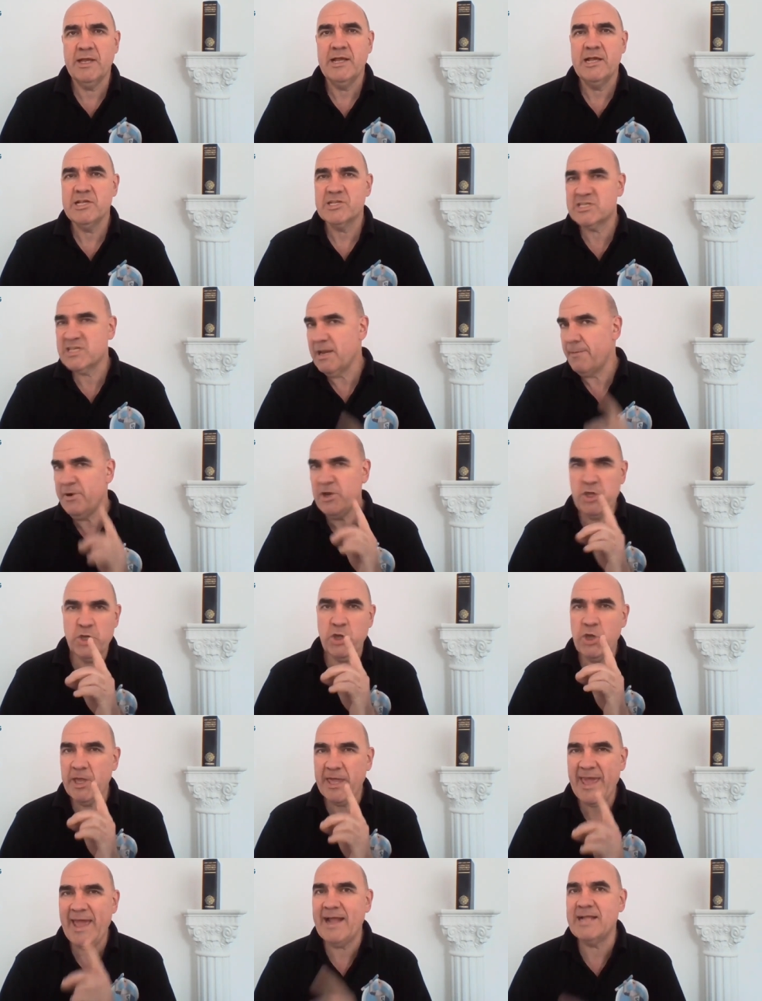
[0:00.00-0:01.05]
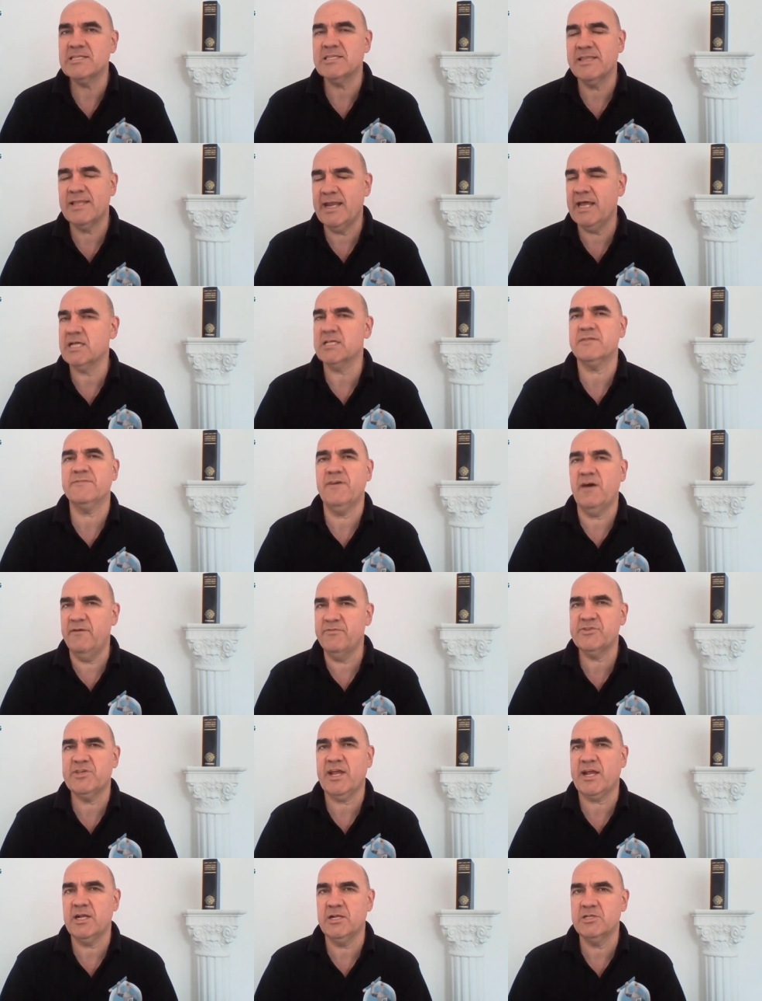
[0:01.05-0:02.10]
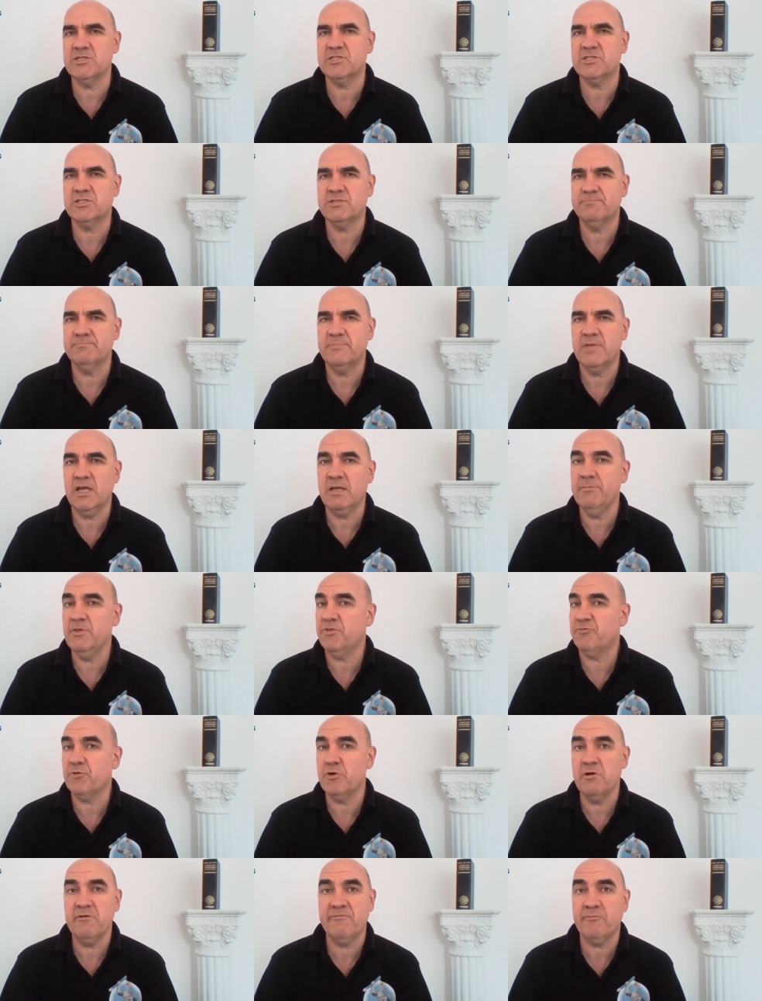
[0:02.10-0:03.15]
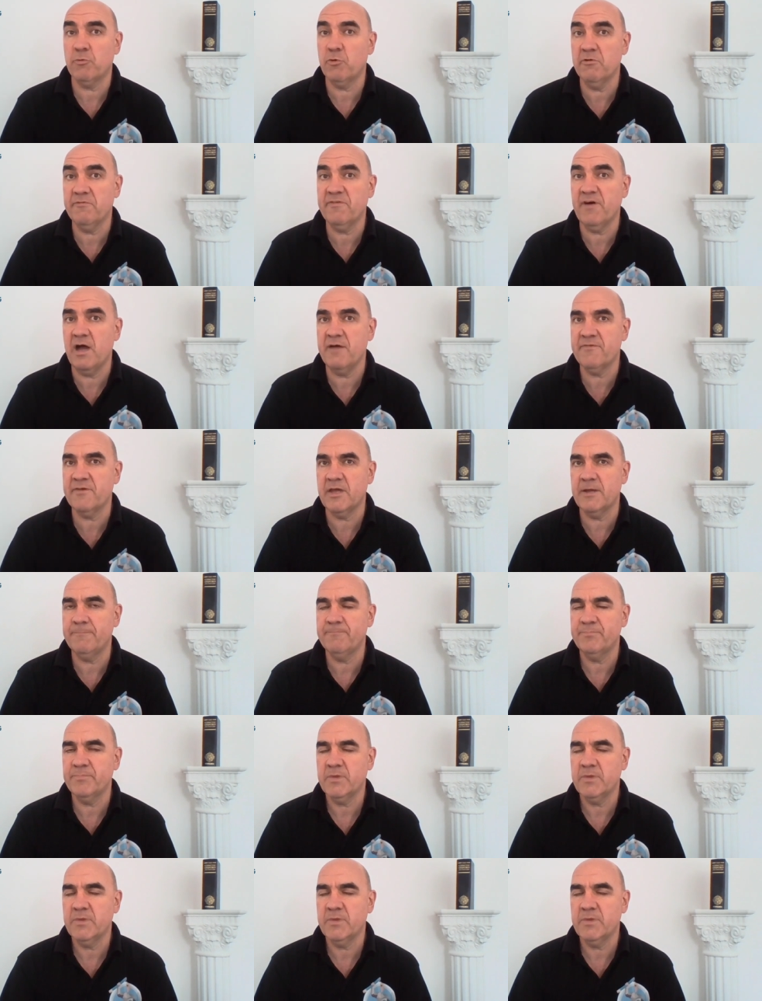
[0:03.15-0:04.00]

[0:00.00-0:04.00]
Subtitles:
See how many you can get in the next 5 seconds. It could be three or four or five here.